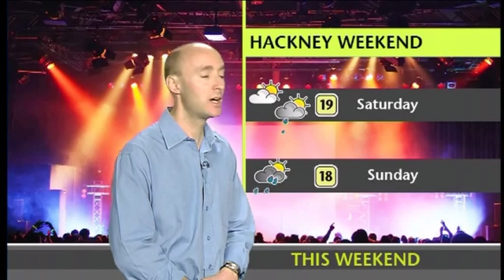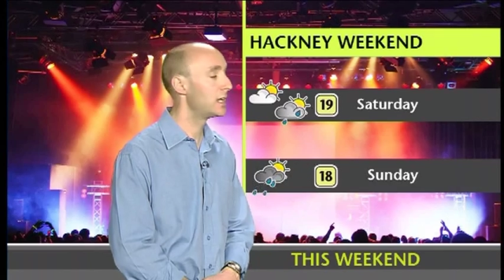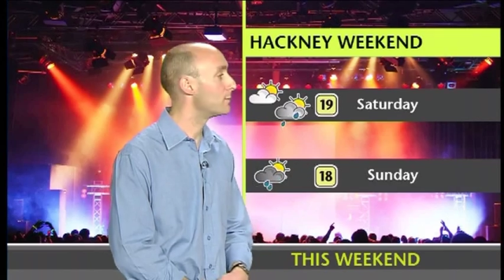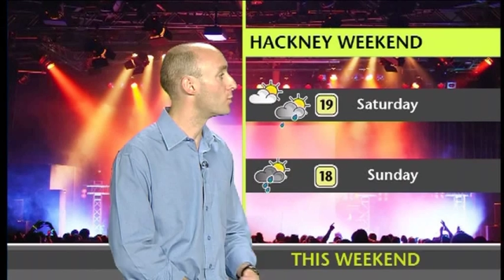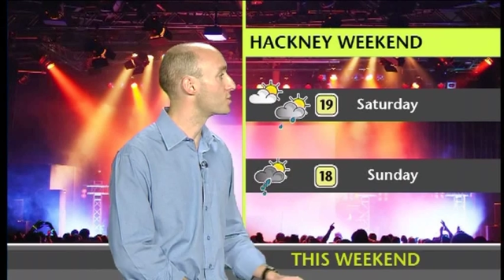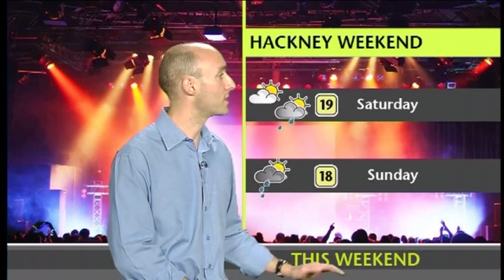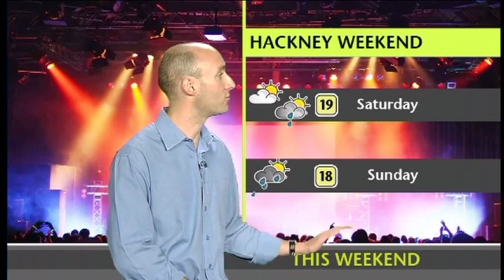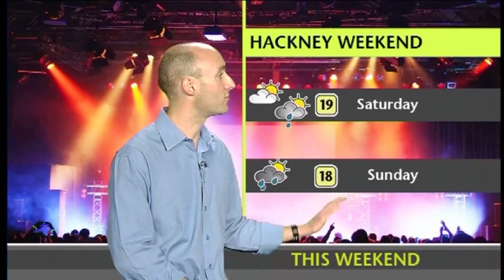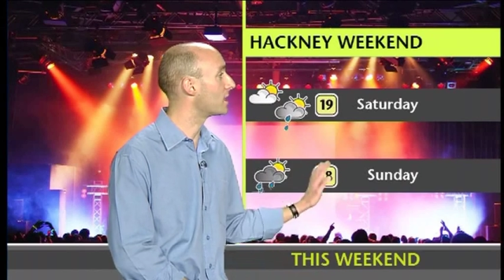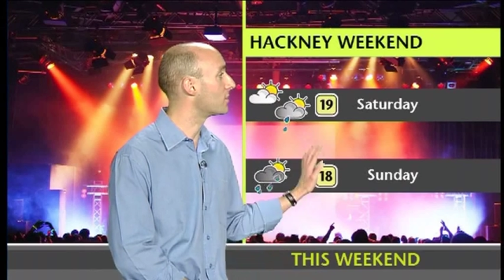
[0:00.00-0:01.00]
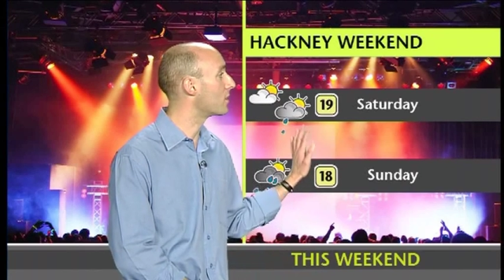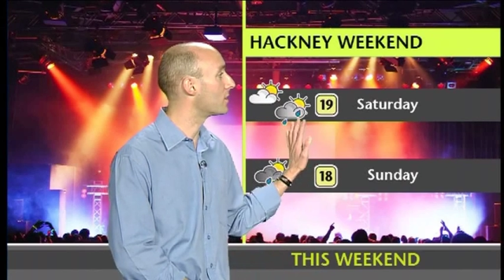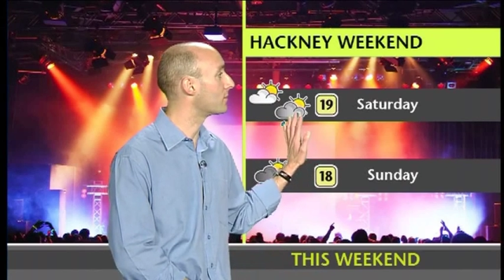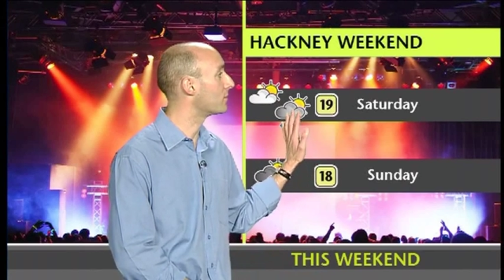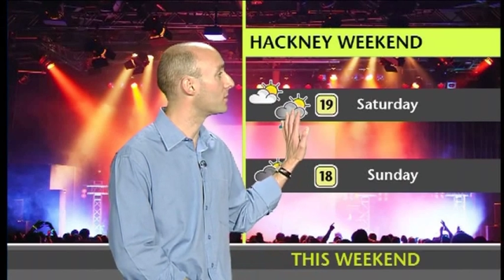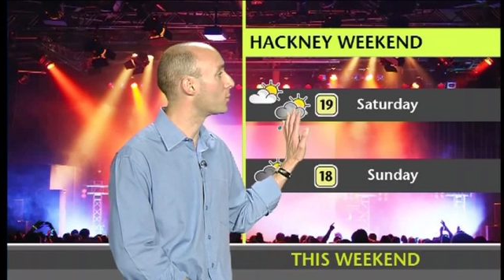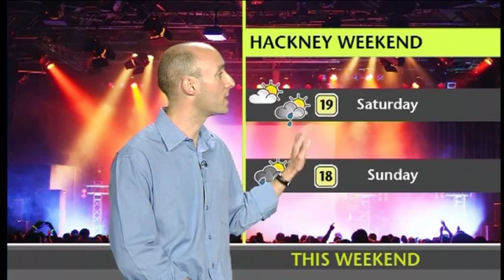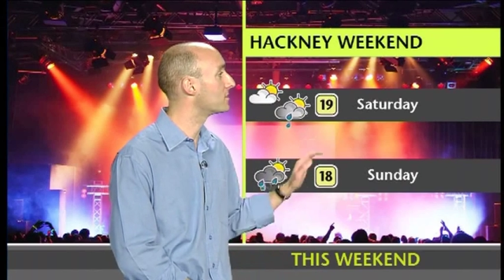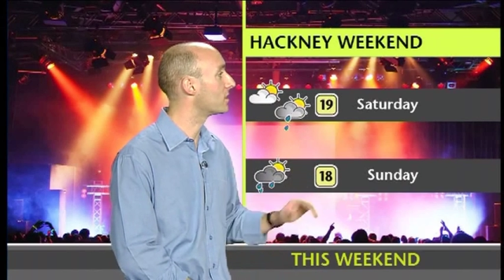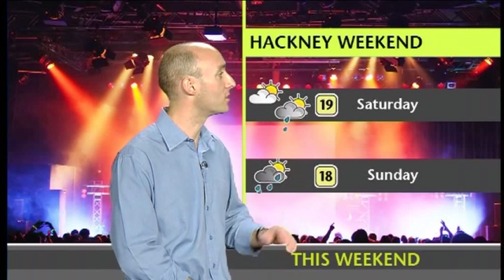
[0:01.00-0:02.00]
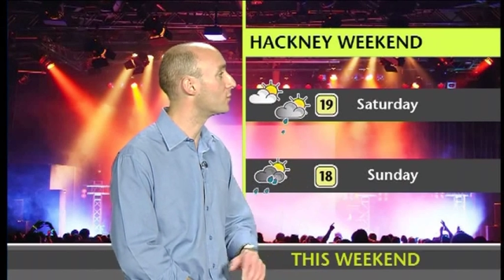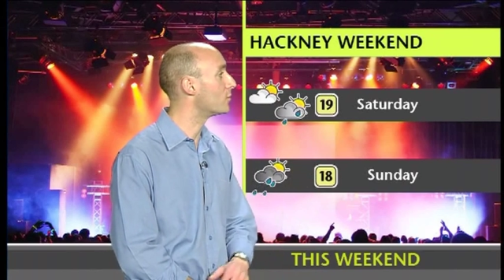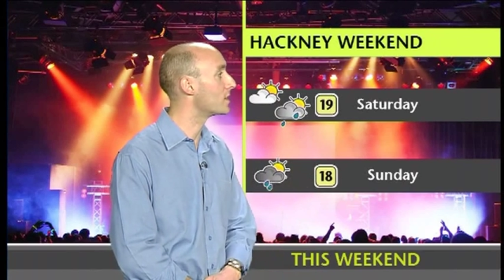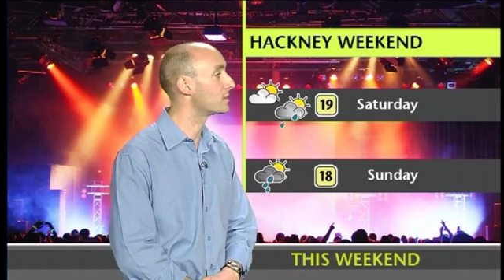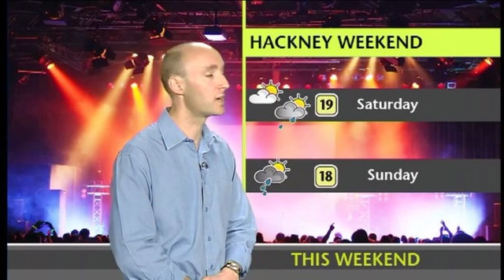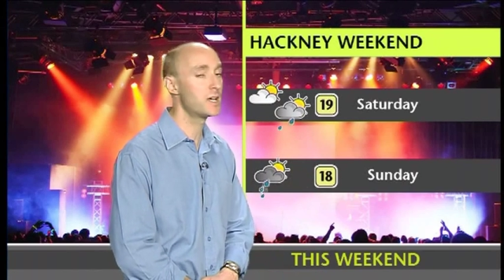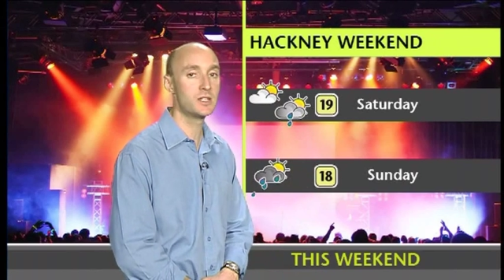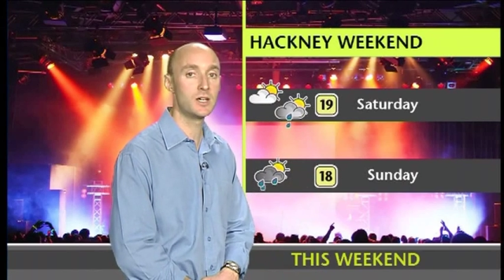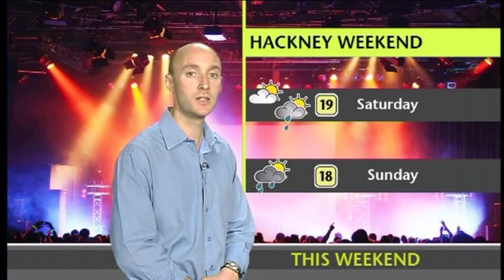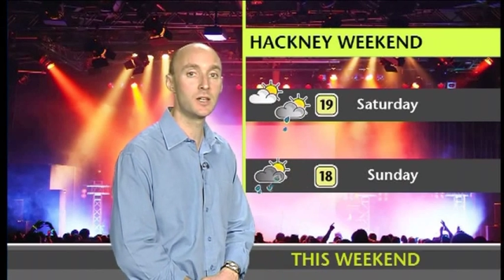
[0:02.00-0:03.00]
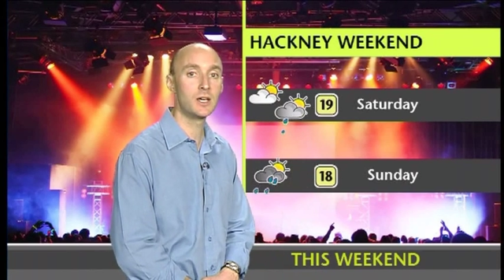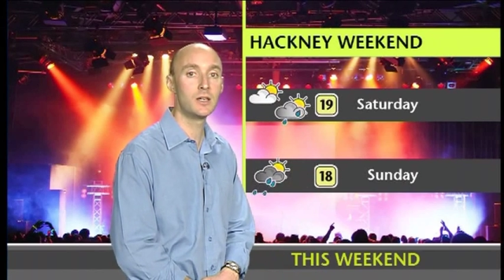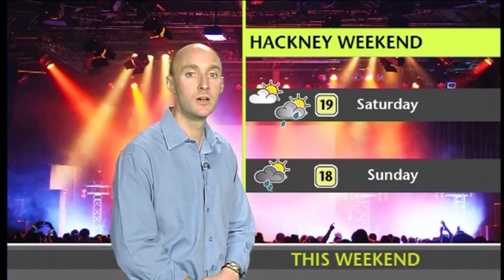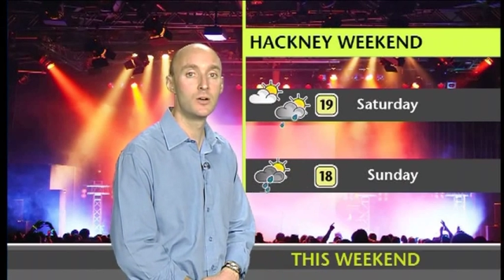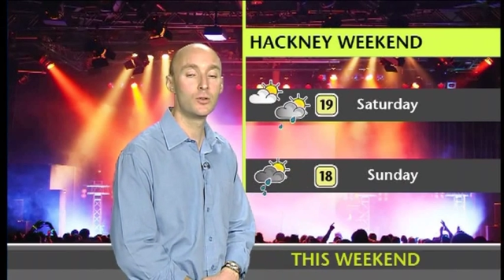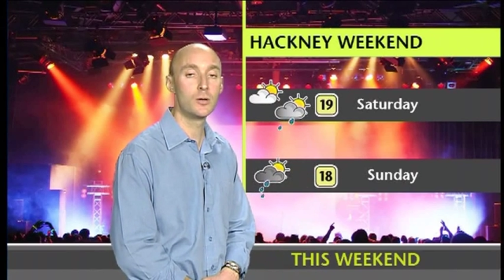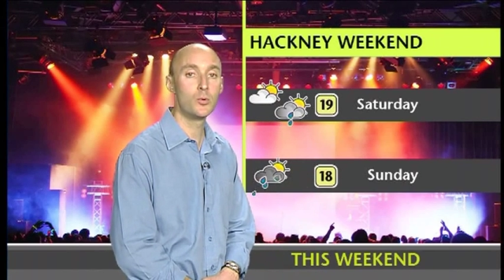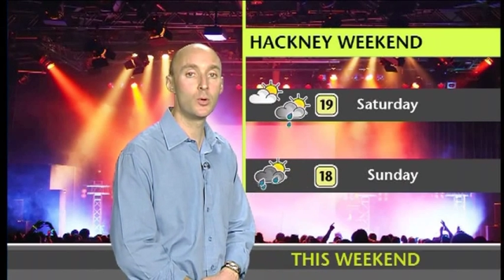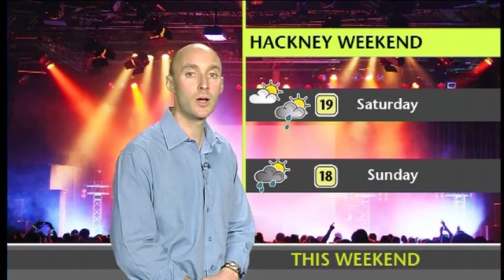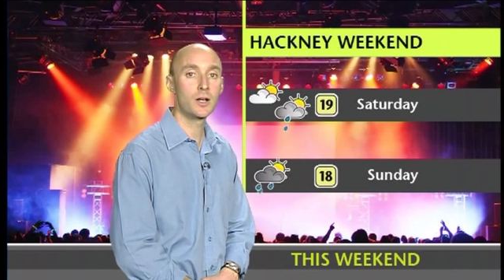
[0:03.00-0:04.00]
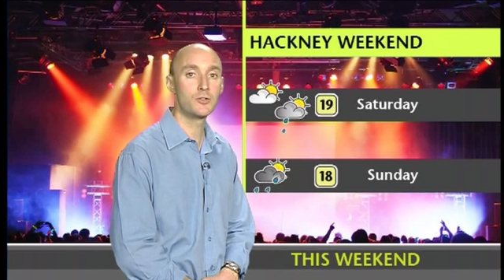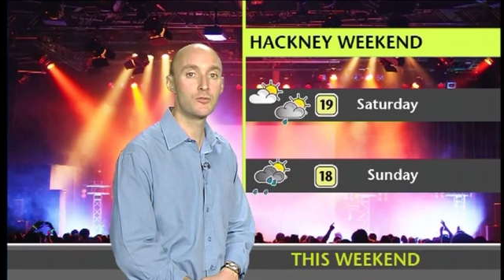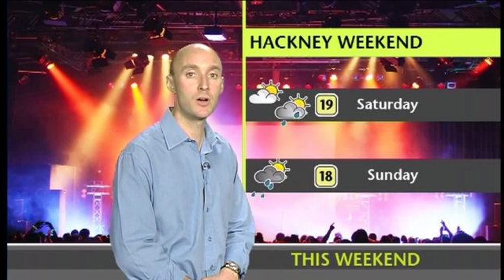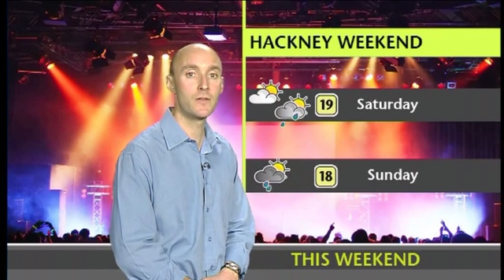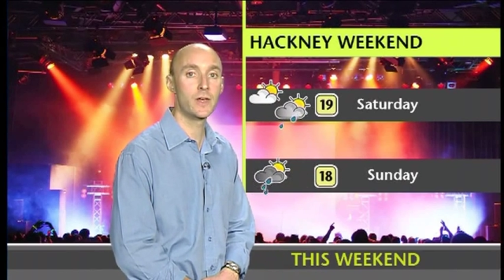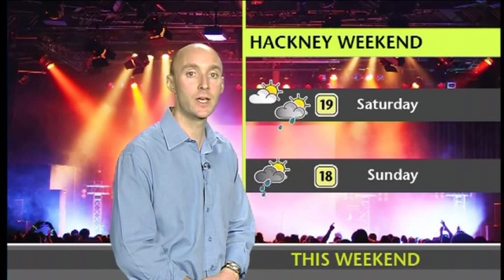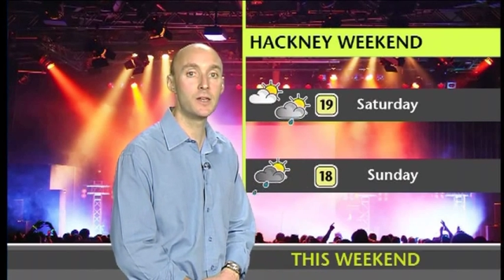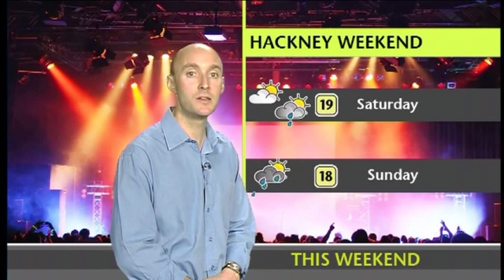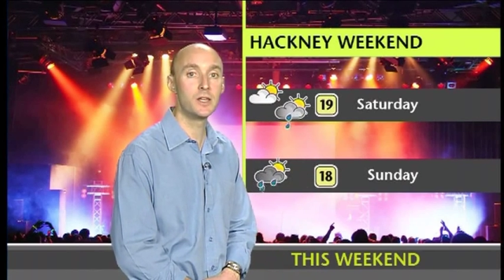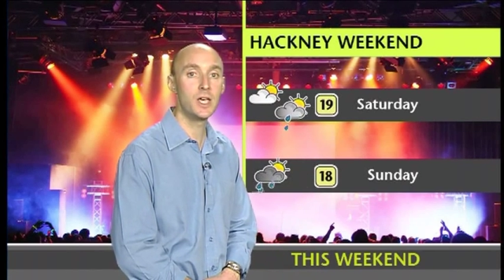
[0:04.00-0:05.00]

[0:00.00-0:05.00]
and the more general rain arriving from the west and northwest later in the day, although more likely to arrive, I think, into the